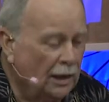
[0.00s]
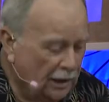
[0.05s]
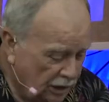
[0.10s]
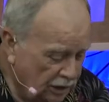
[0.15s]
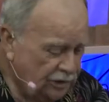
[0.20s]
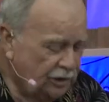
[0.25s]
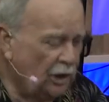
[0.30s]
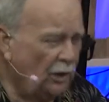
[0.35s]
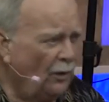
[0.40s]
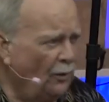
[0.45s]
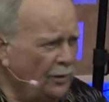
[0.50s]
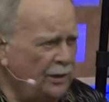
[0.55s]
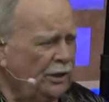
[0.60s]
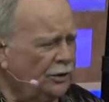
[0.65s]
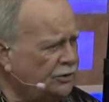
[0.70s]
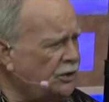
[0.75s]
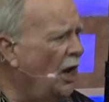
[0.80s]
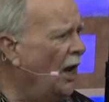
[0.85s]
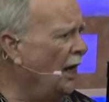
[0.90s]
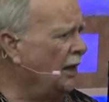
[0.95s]
Because you know, when
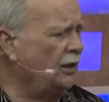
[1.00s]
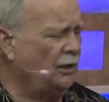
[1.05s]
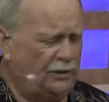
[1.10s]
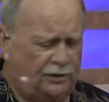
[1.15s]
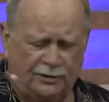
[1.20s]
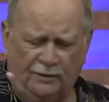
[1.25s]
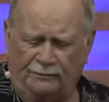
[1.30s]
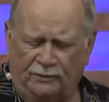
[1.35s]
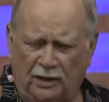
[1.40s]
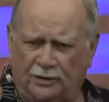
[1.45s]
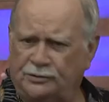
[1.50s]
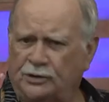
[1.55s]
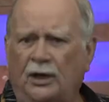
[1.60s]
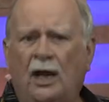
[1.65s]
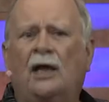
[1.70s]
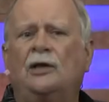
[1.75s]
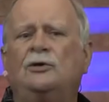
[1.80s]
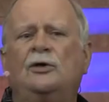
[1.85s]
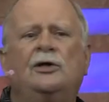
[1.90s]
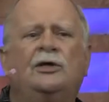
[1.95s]
you're talking, sometimes you're
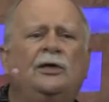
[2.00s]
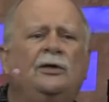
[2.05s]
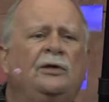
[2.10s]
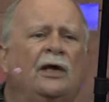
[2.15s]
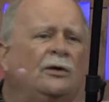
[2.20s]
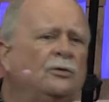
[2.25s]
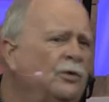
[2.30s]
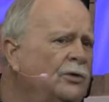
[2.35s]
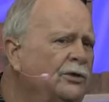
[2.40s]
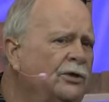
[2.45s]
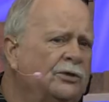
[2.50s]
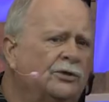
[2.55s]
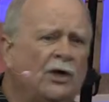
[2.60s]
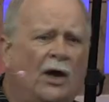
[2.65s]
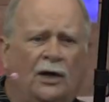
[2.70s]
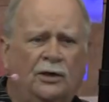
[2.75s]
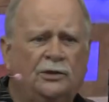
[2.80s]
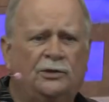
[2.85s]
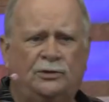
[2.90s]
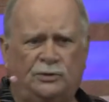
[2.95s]
not looking at who you're
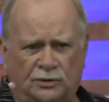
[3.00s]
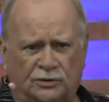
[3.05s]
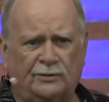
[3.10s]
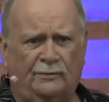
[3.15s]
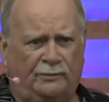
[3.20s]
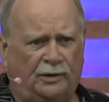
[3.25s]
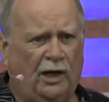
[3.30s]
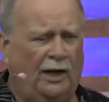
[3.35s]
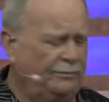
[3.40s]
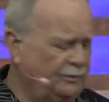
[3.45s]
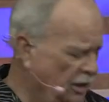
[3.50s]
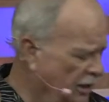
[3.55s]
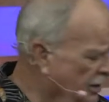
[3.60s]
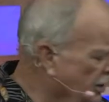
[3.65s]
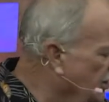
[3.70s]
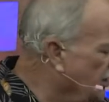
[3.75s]
talking to sometimes,